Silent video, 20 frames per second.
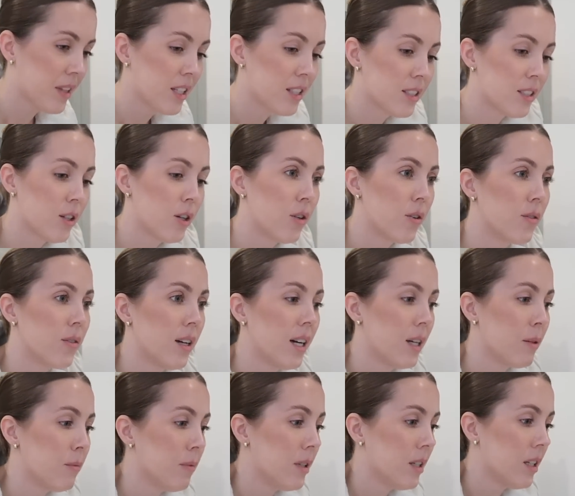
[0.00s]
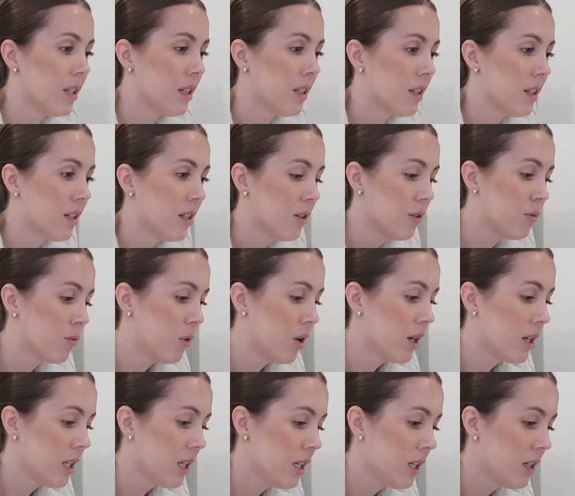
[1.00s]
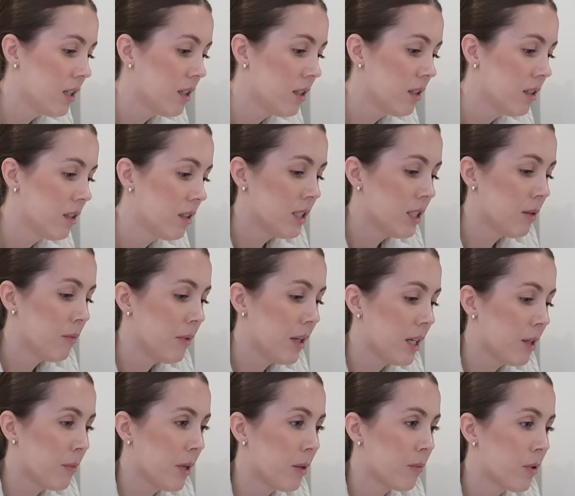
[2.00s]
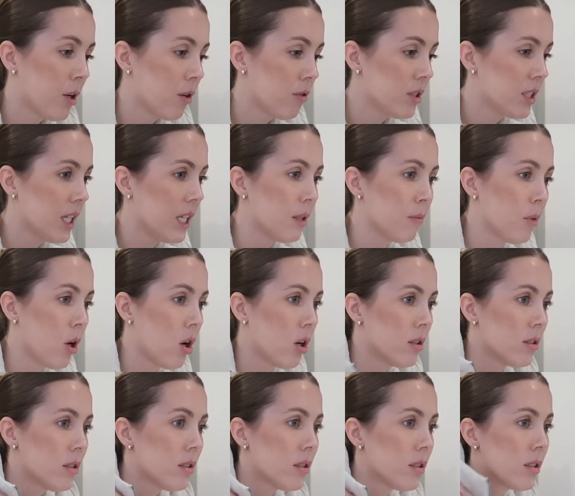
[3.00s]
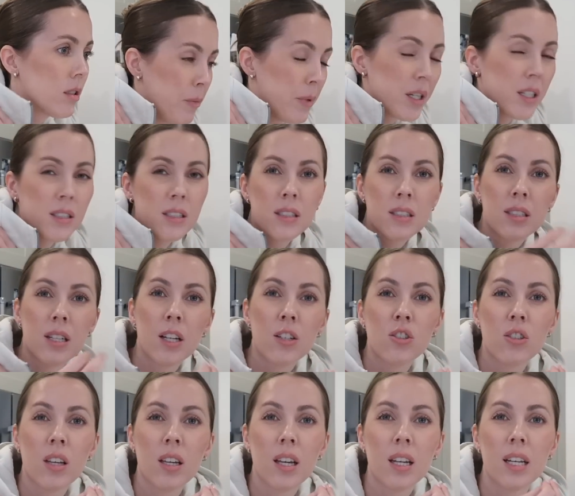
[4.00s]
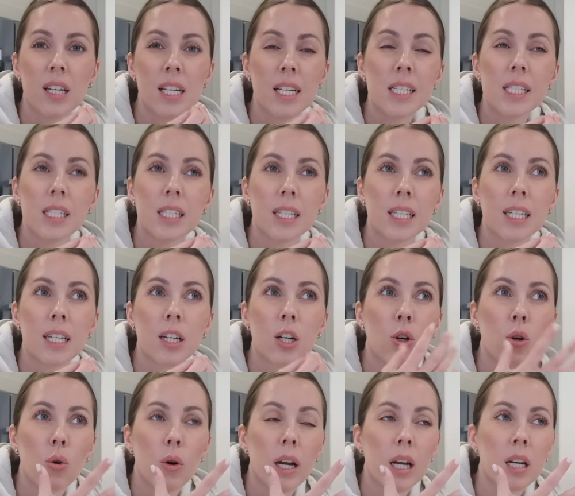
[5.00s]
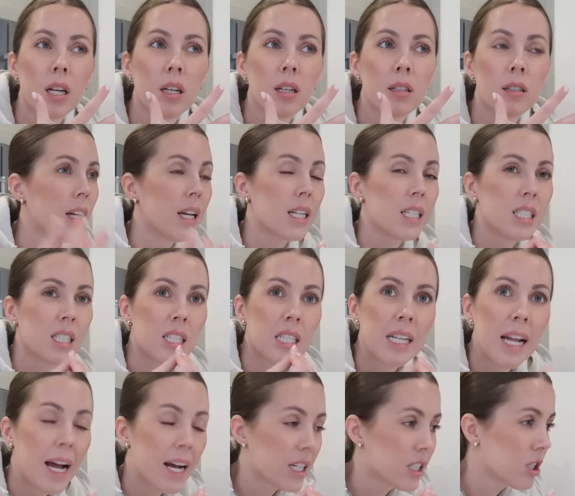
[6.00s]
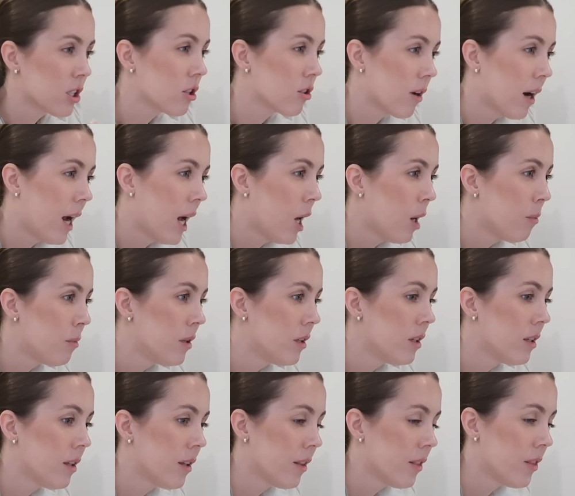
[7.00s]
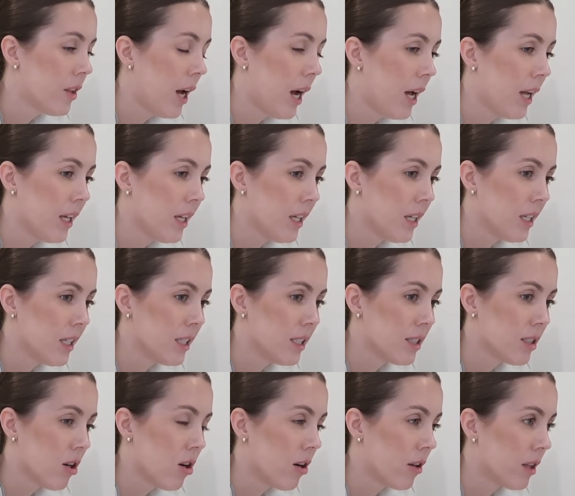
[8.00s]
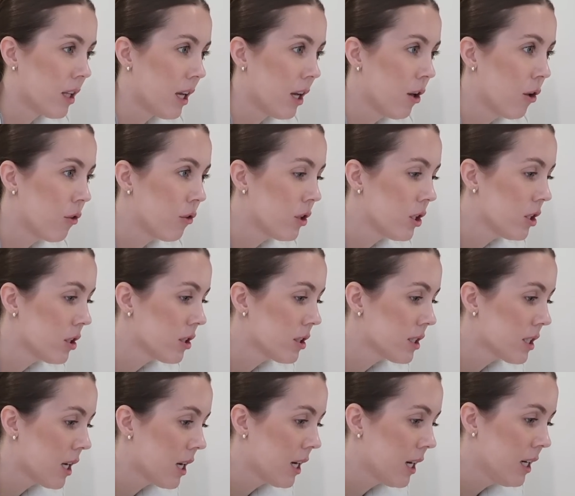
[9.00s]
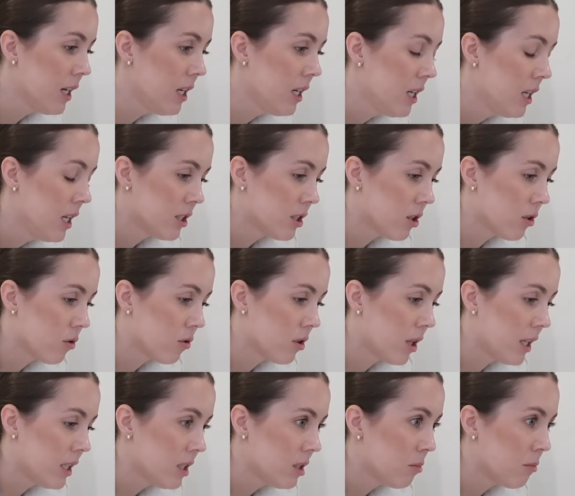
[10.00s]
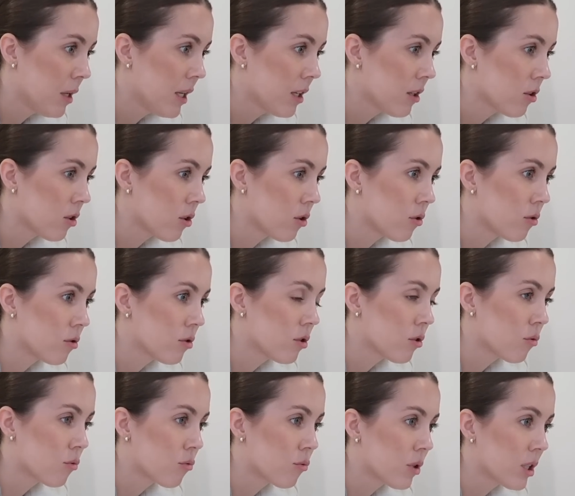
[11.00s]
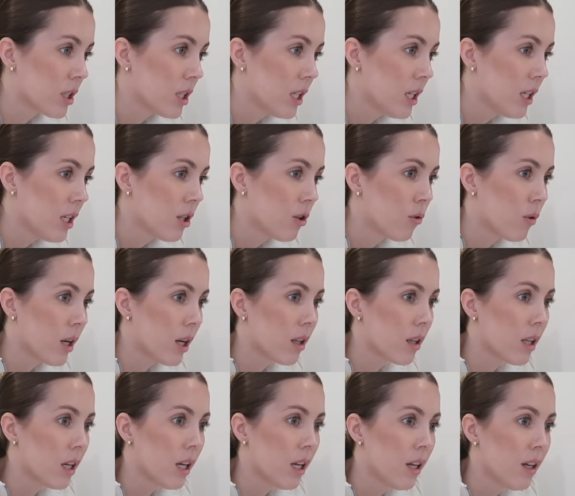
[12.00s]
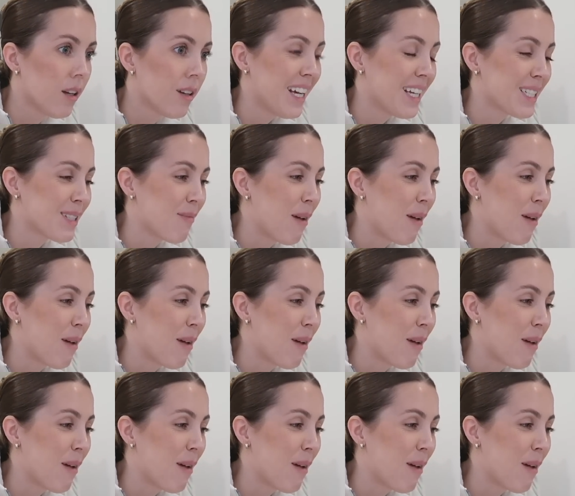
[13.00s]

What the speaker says: So I've been wanting to make my protein balls because it's such like an easy, quick like snack to grab that is on the healthier side. So let's make those really quickly. As